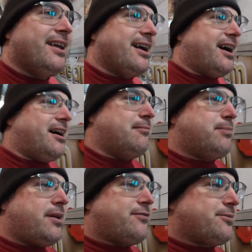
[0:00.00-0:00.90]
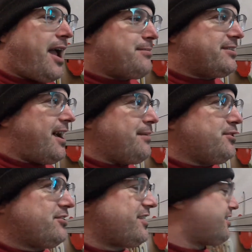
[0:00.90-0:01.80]
Um, but from time to time, you
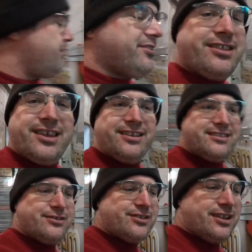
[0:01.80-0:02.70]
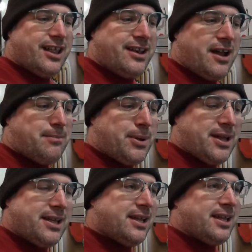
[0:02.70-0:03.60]
just get close to things and you still end up
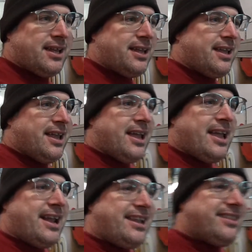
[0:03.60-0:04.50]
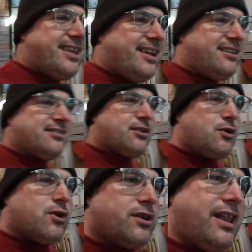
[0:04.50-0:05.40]
hitting things, or